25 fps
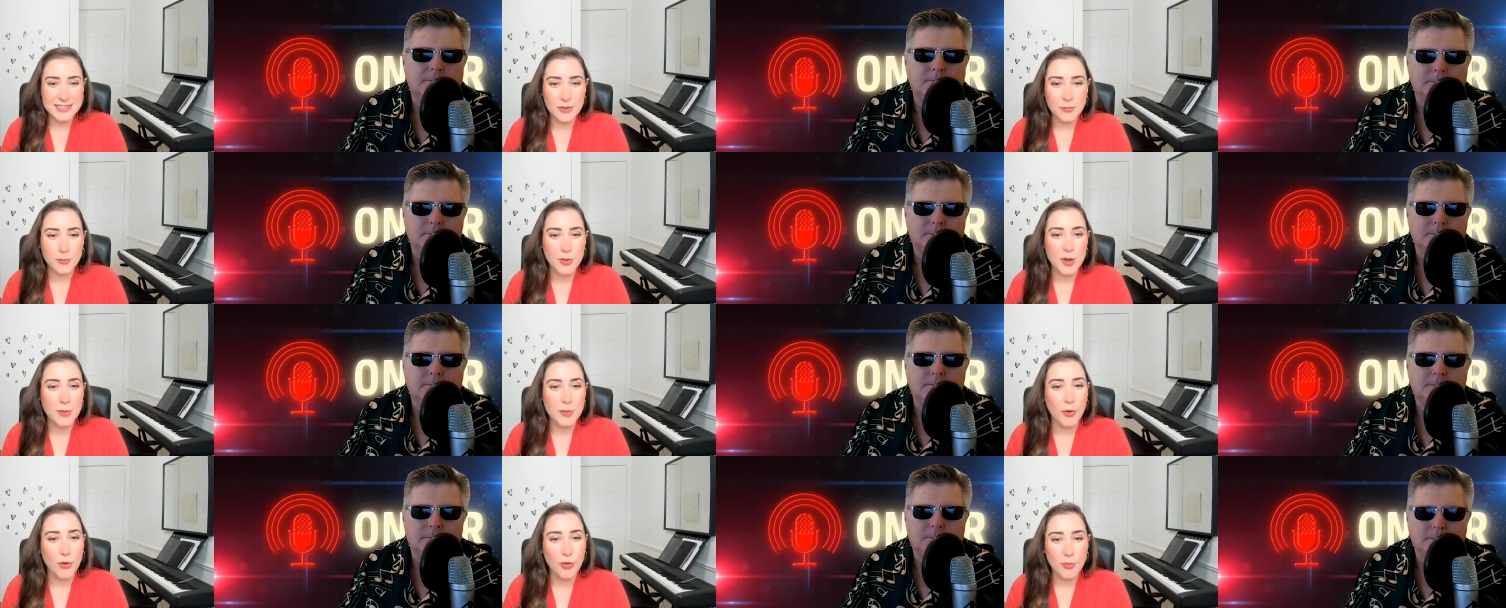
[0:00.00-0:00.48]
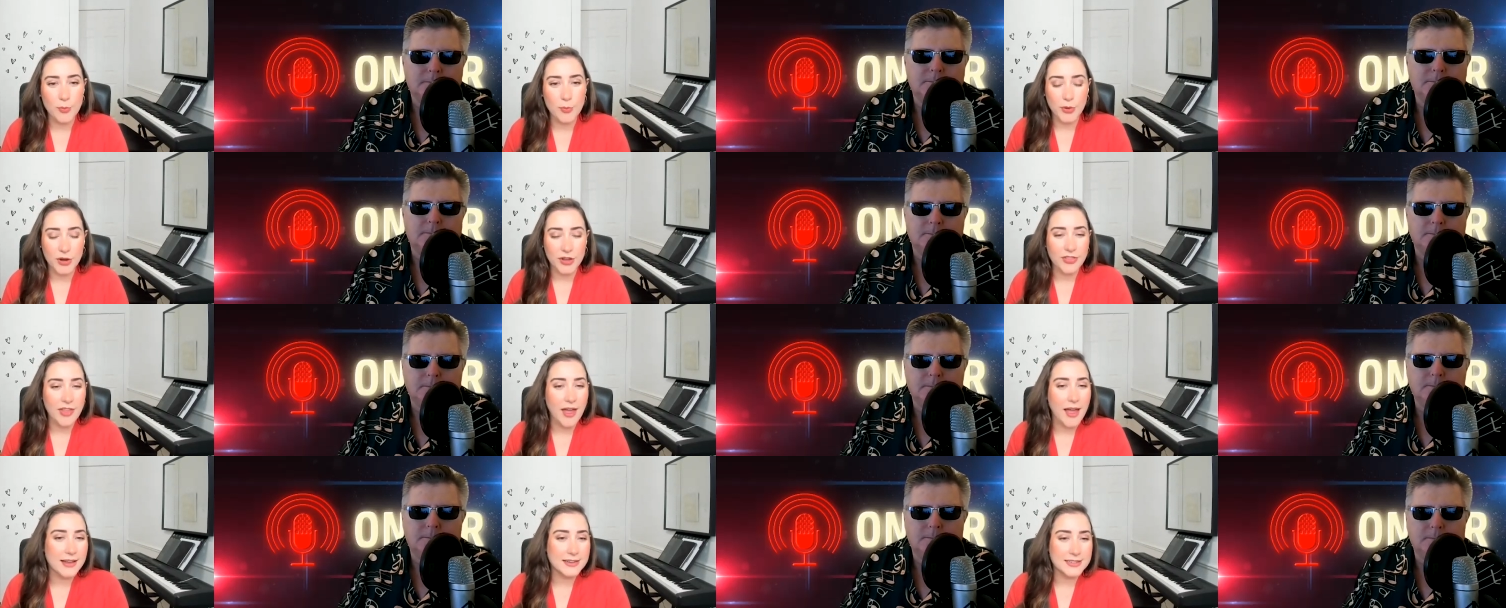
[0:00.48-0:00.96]
Speaker 1: and we both
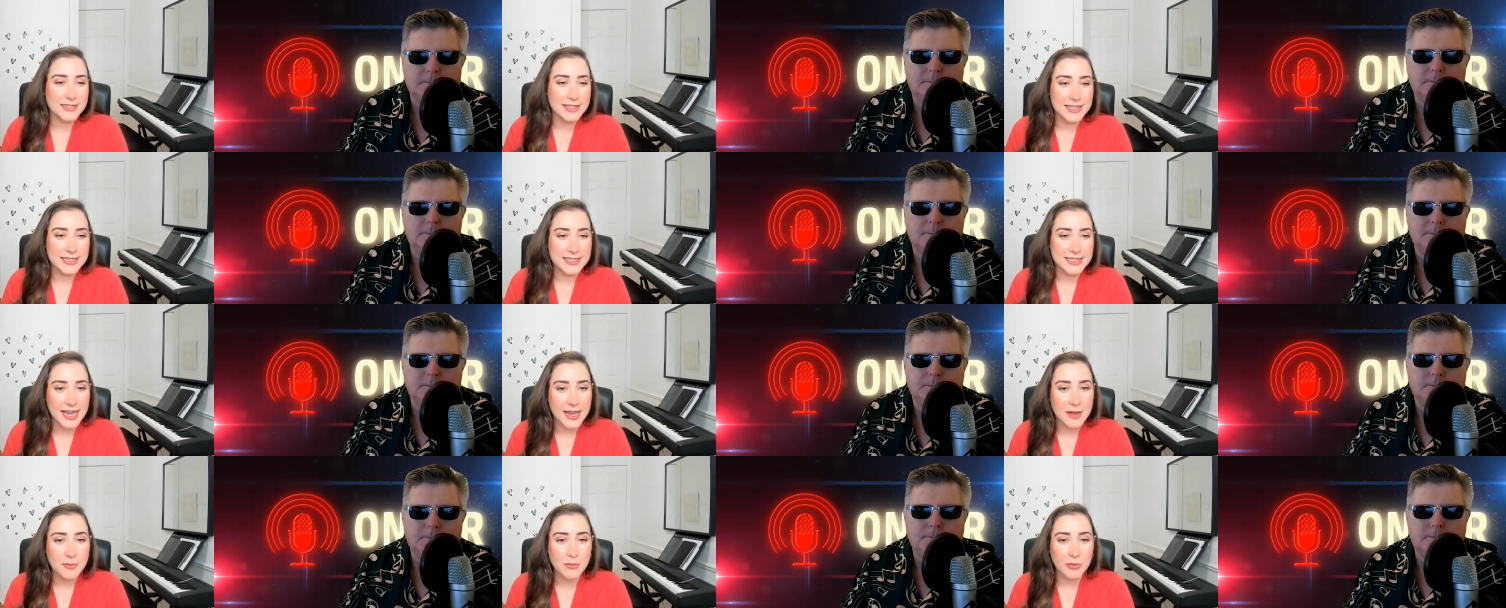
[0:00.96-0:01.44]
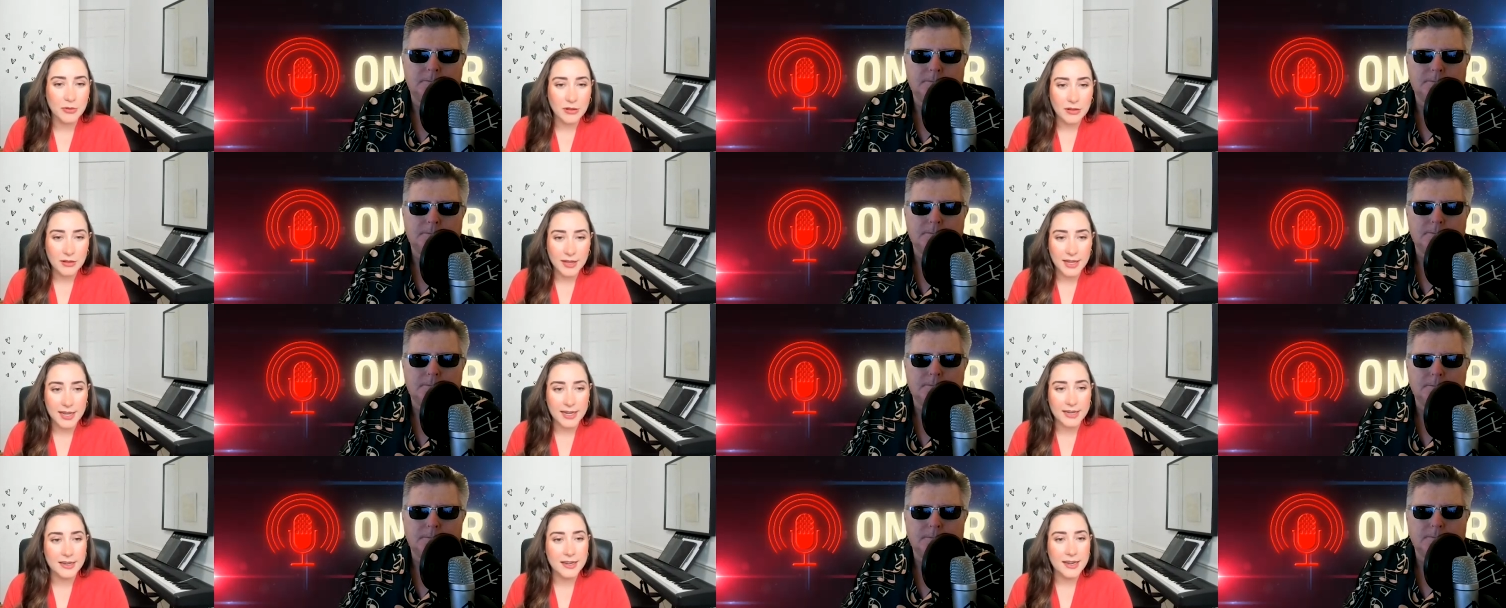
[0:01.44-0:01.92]
bring that to the
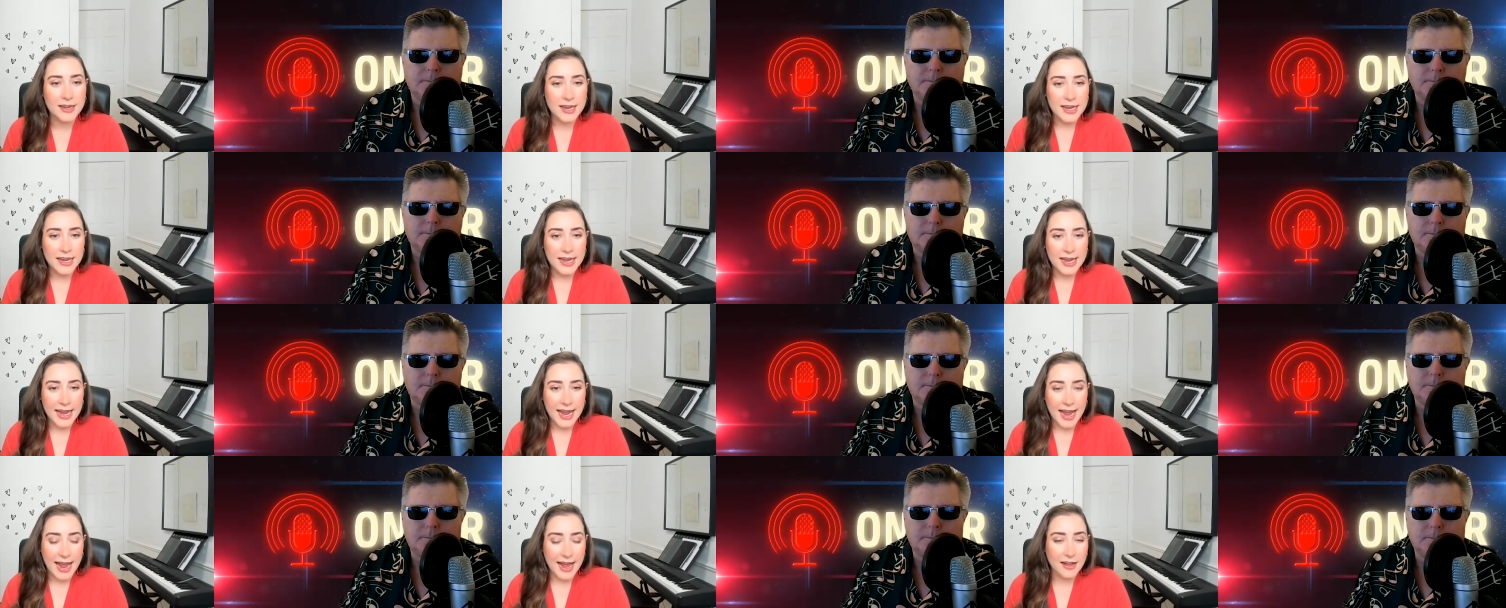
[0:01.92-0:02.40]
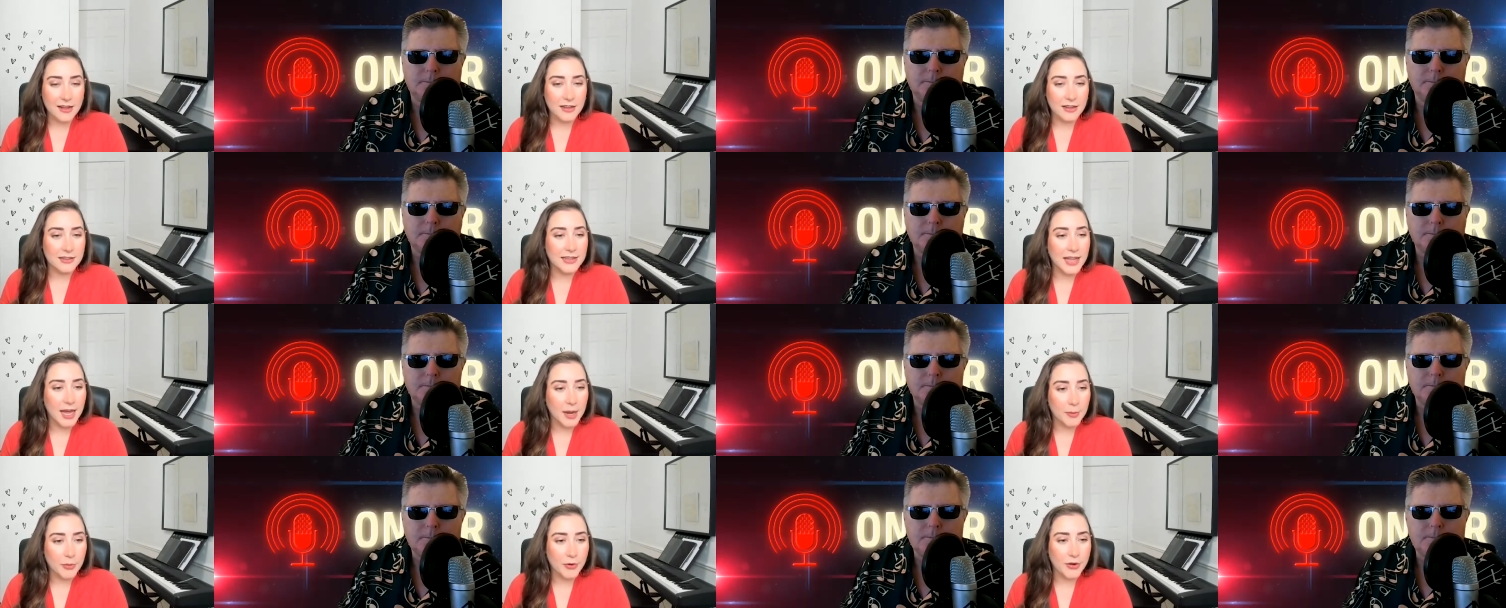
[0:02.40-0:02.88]
table and and
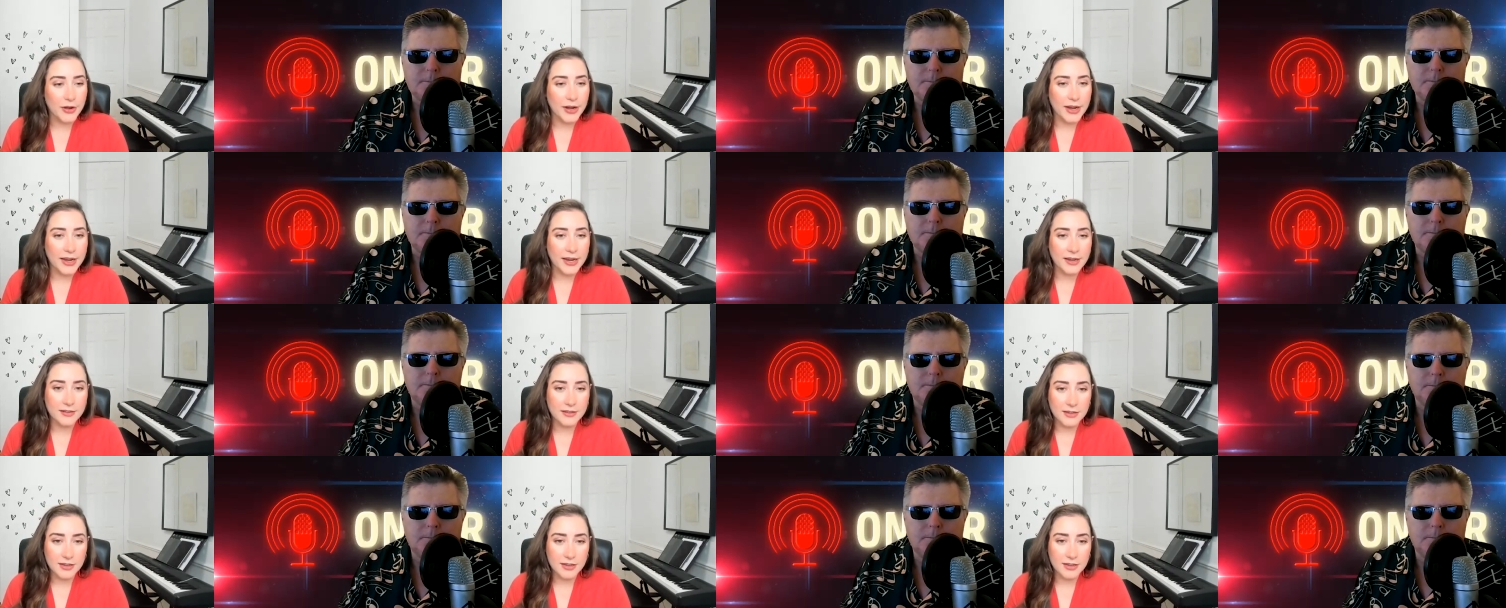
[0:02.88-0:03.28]
collaborate.